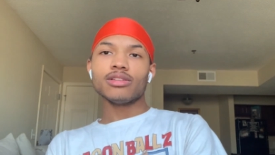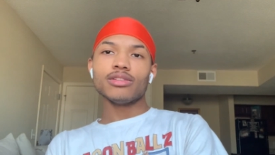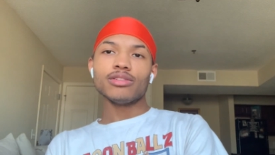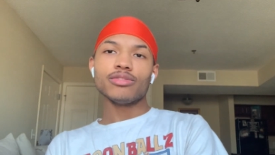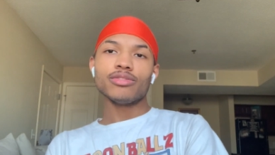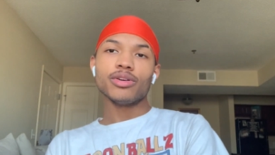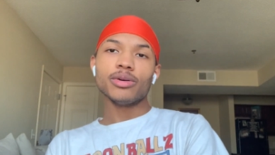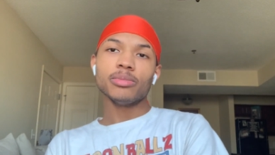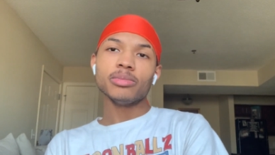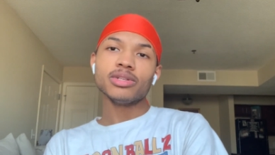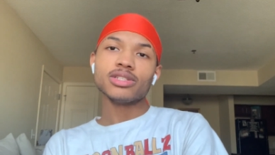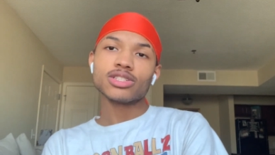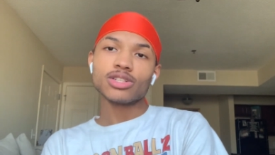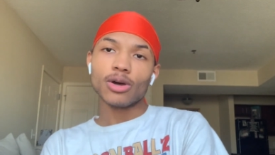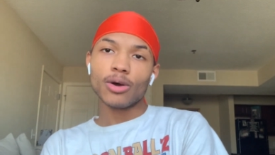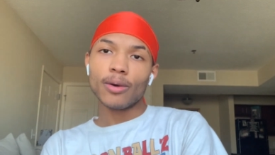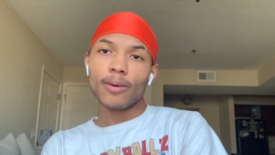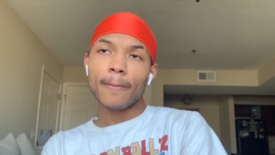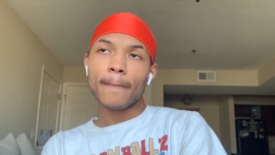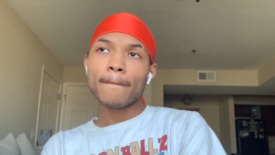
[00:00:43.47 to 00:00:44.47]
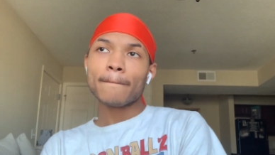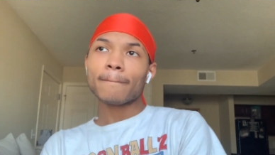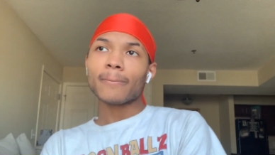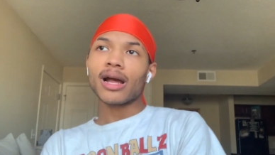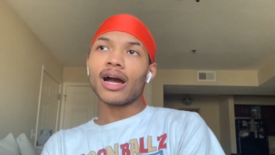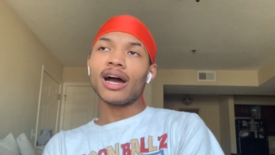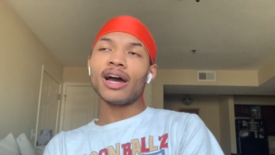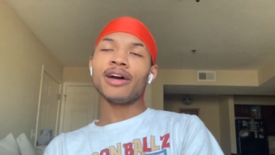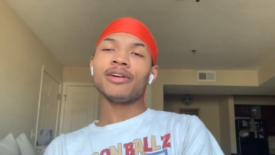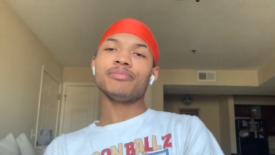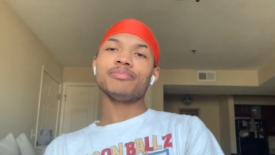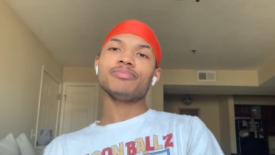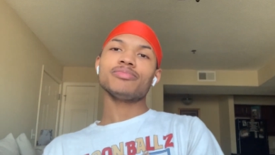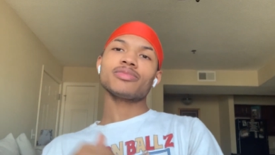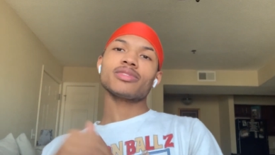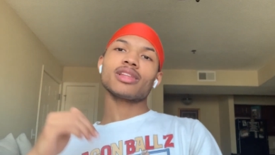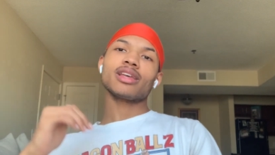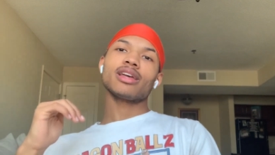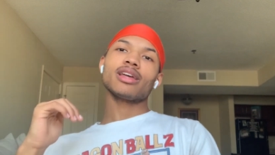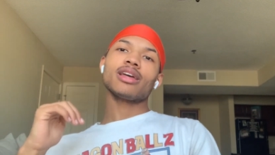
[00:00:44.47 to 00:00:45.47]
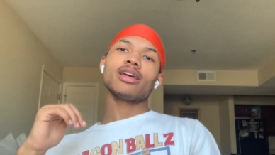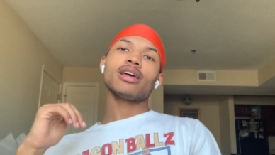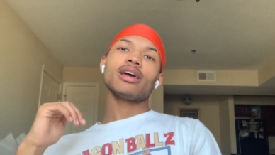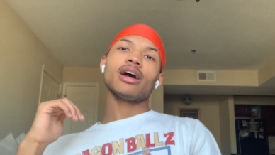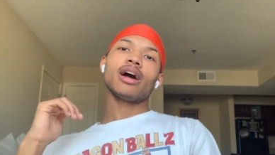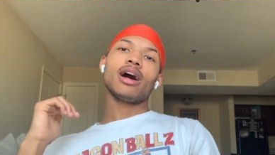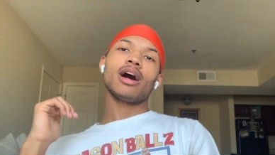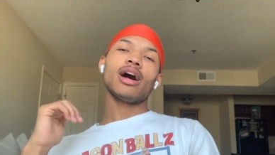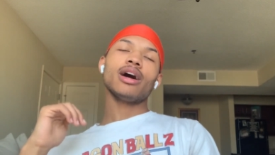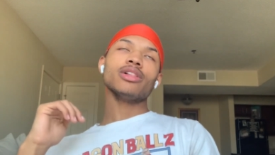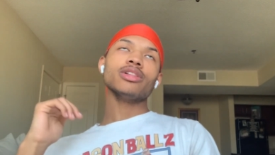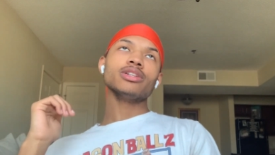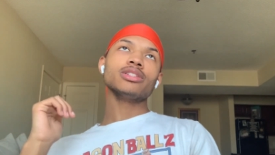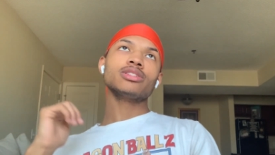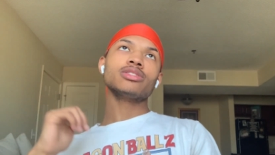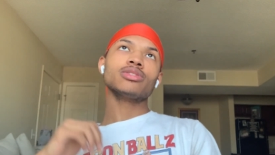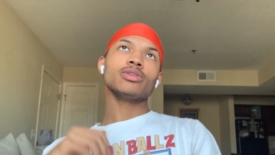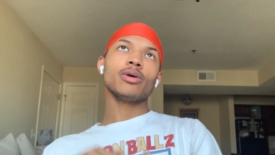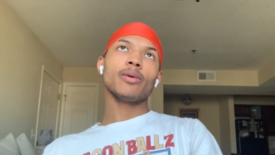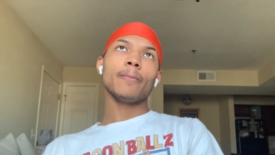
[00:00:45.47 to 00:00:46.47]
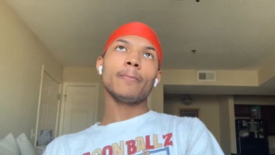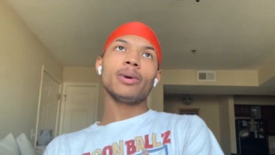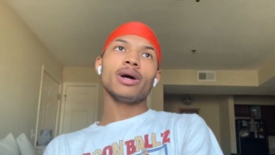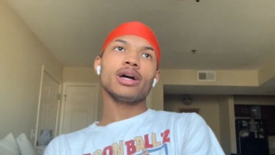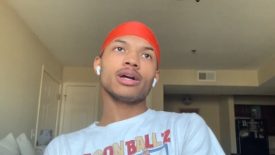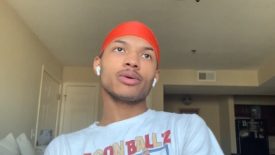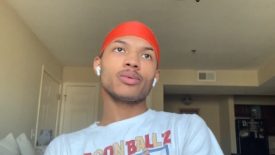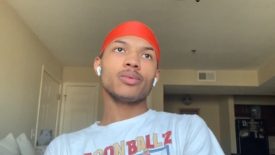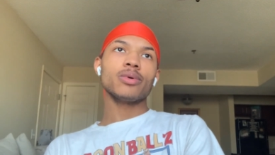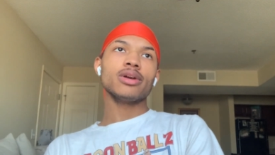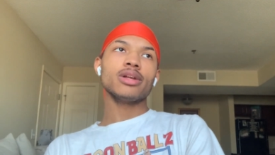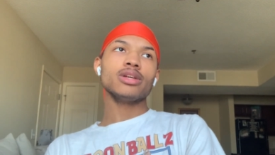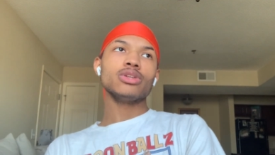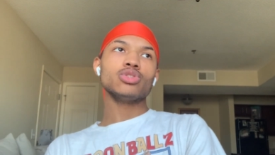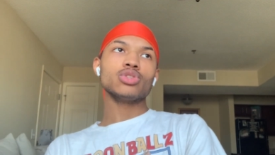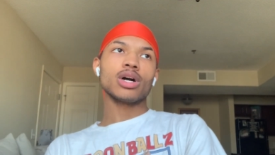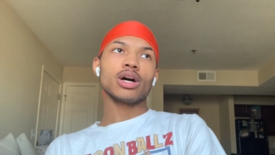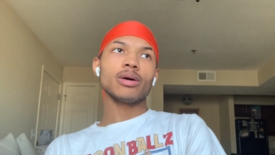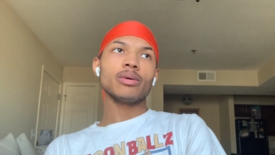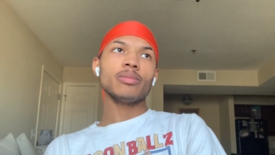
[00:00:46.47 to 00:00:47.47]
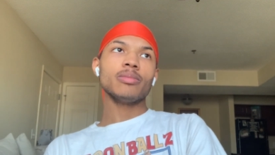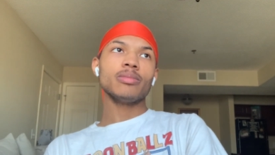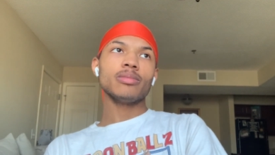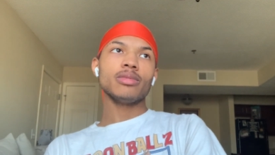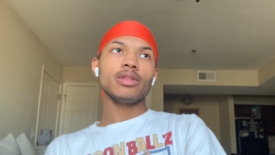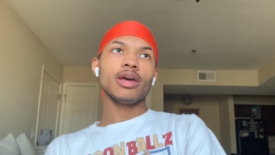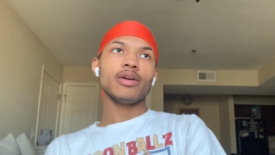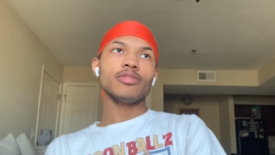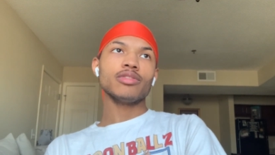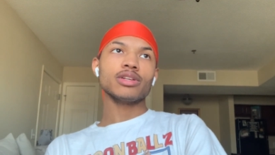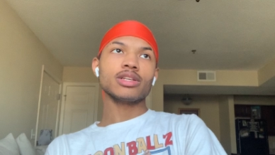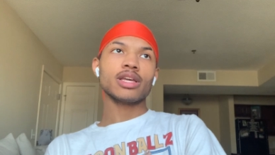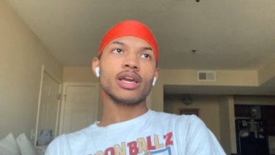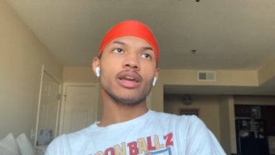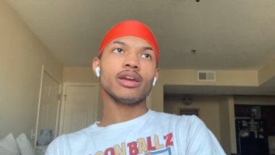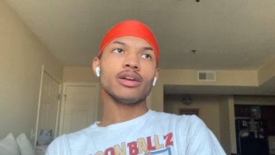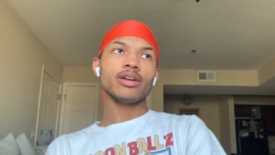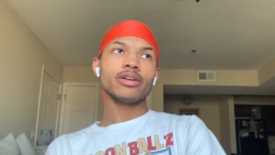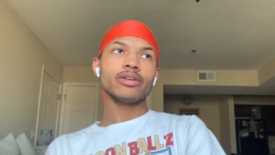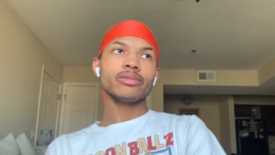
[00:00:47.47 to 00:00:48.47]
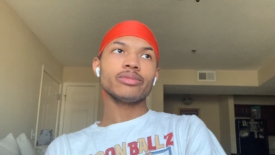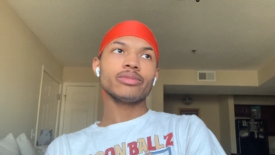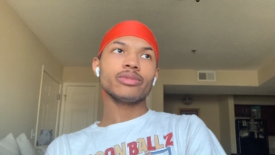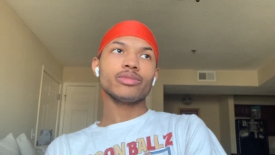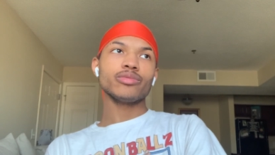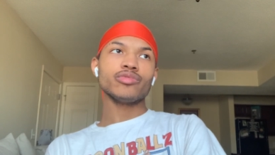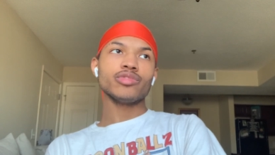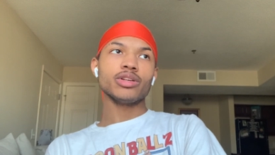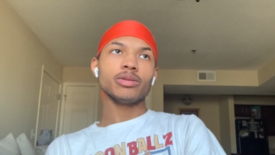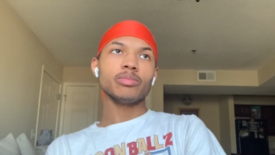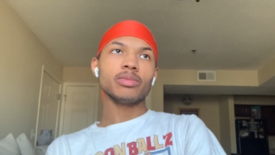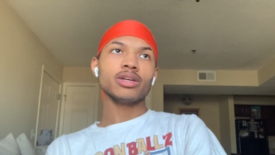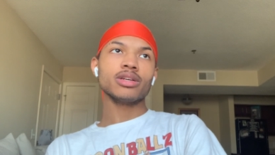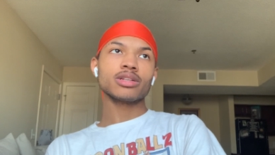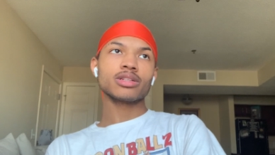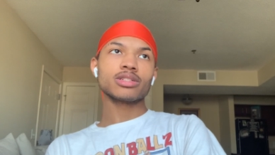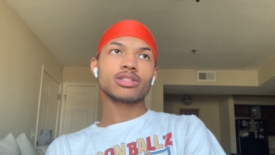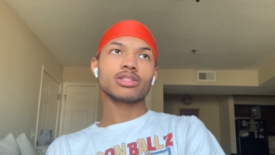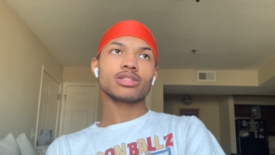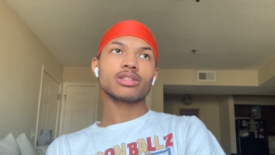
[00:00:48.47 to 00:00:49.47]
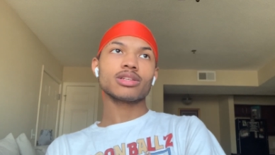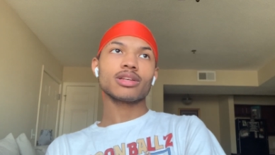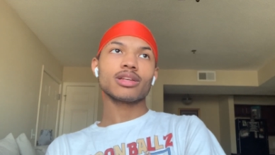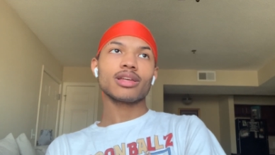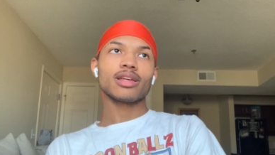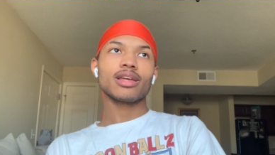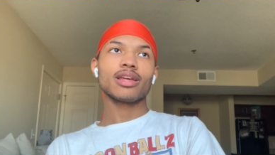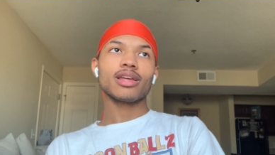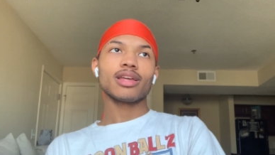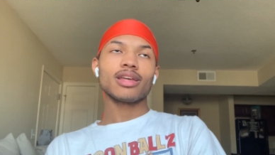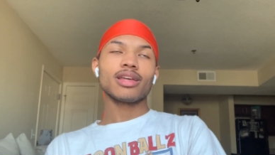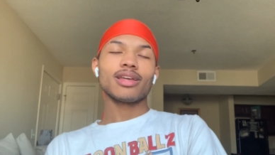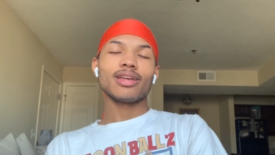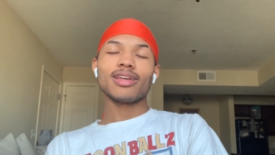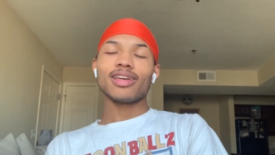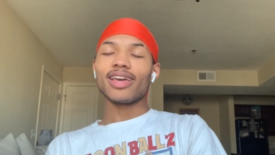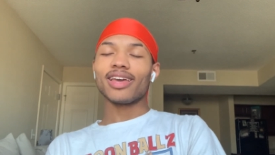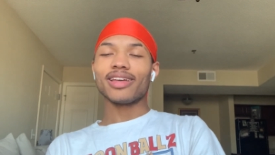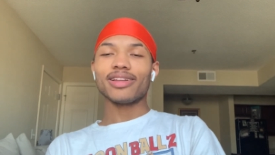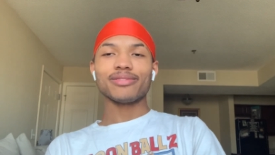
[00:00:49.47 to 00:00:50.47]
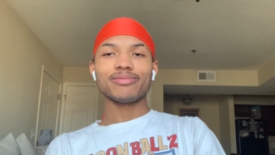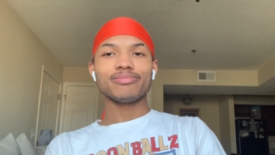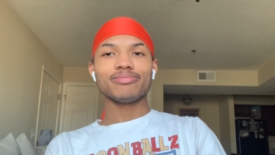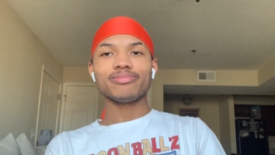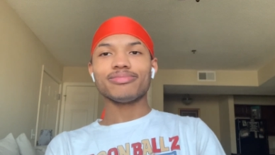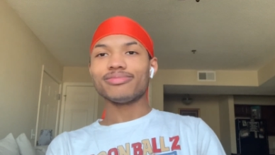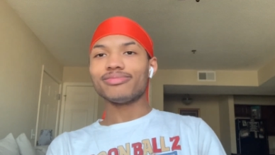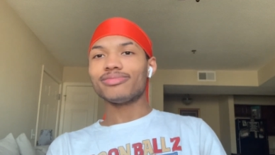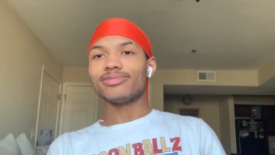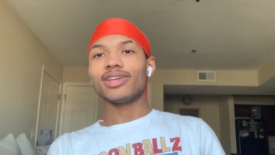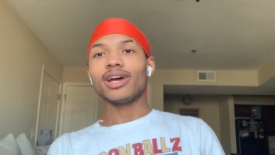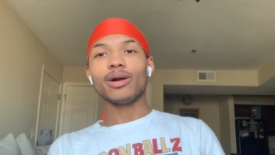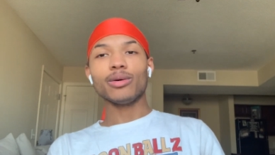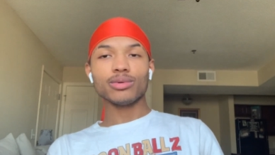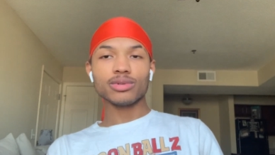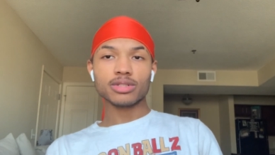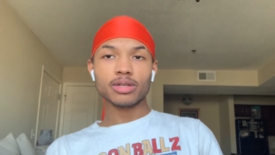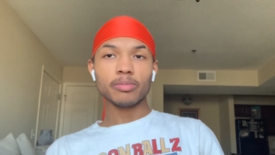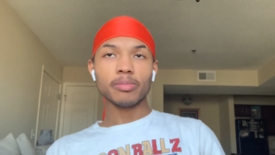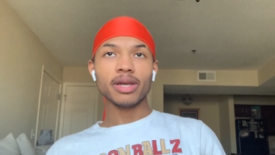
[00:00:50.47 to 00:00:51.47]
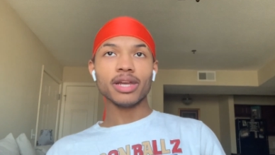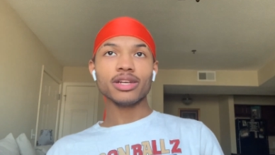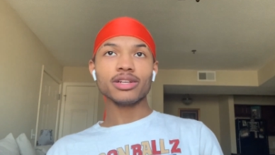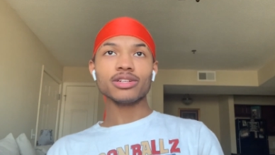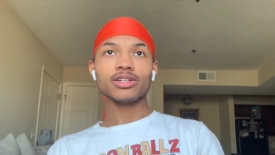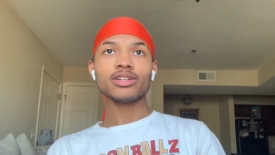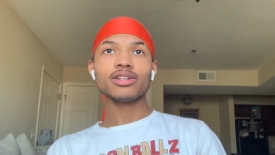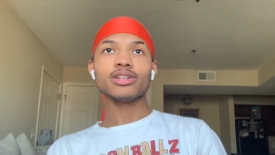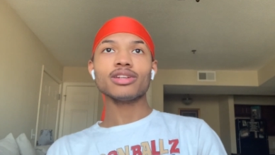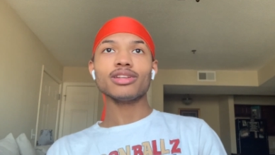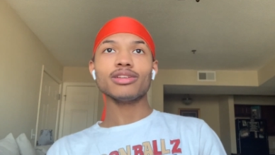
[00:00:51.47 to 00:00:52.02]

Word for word: You feel me? So I am. I listened to him back when he dropped Never Care remix, and that was a banger.